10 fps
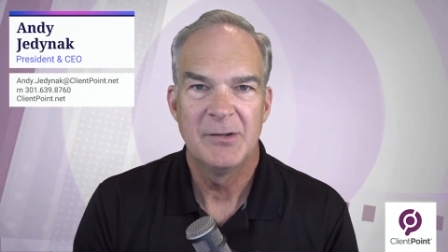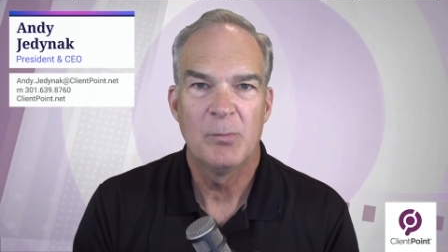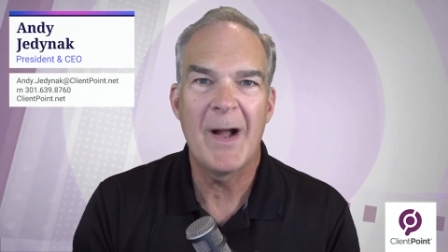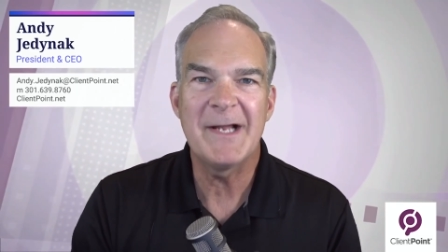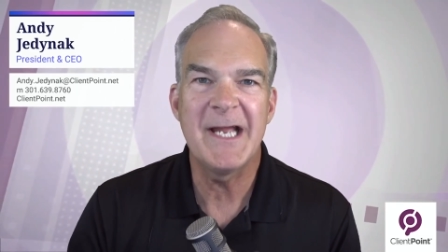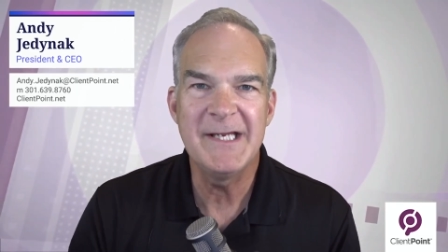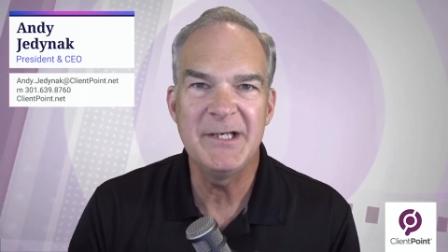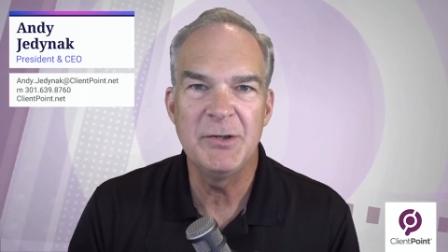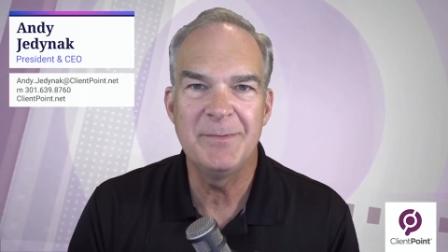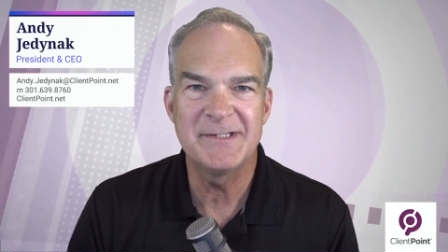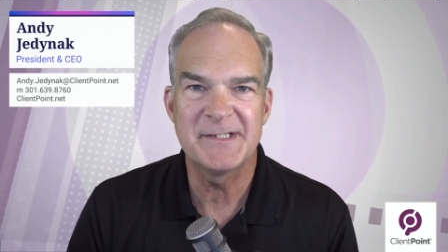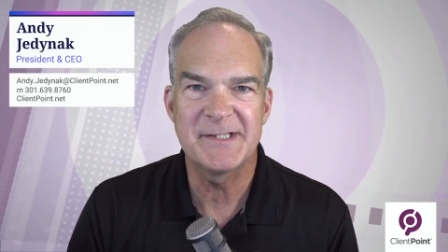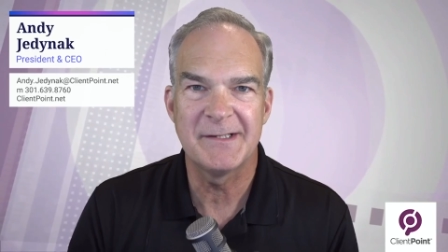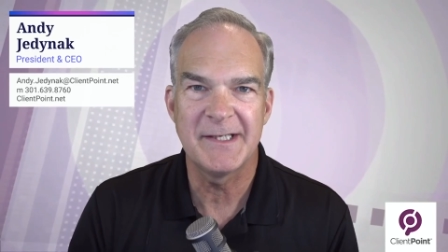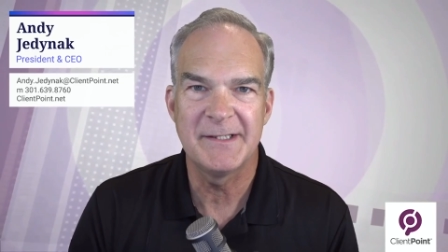Why can't you do business
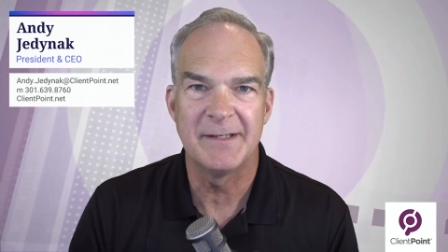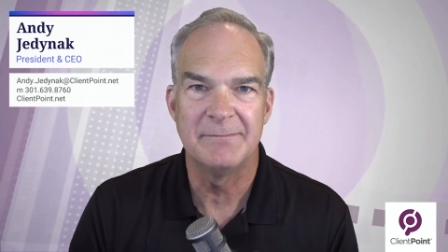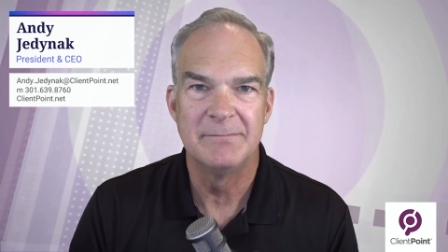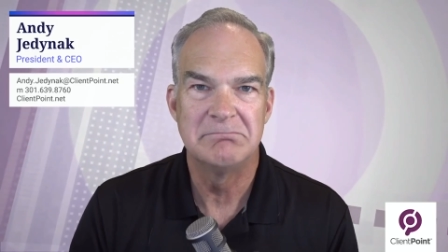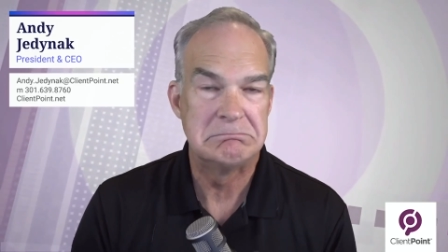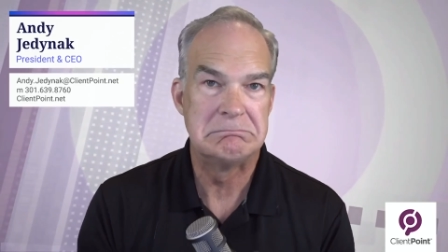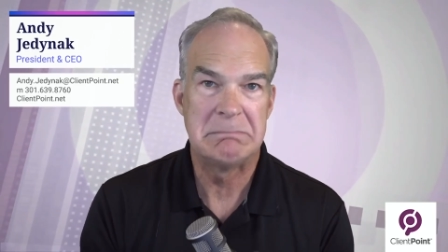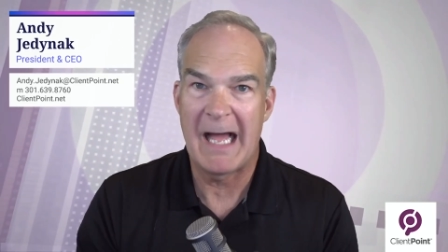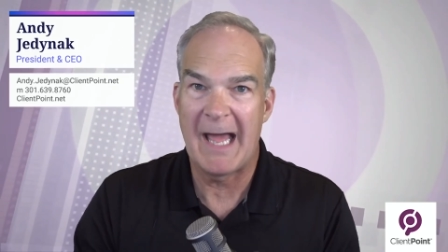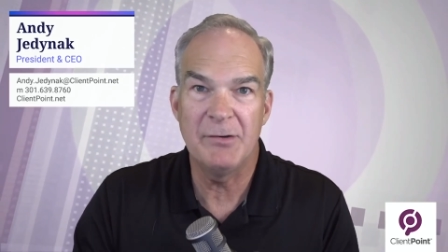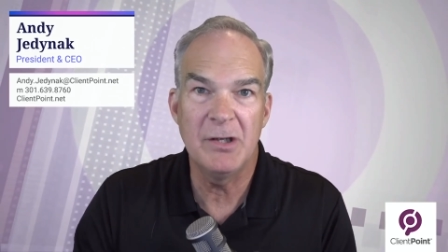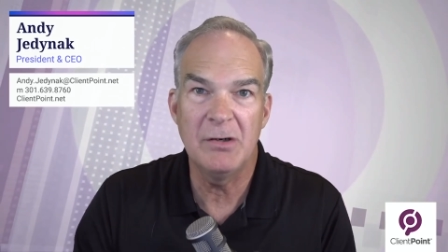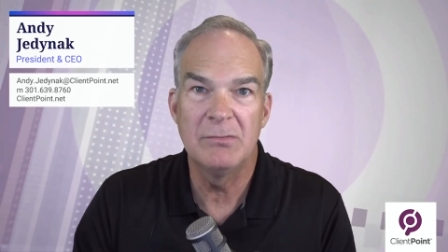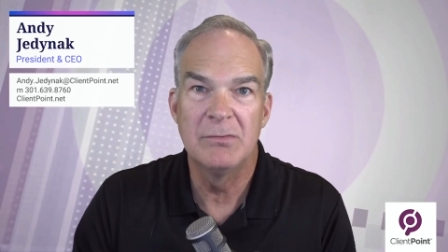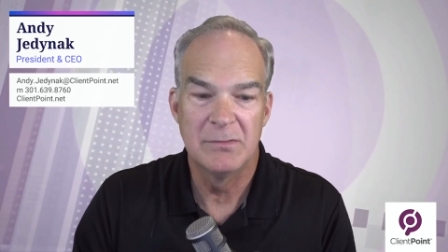on LinkedIn? I don't
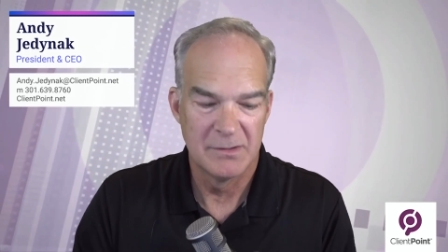know.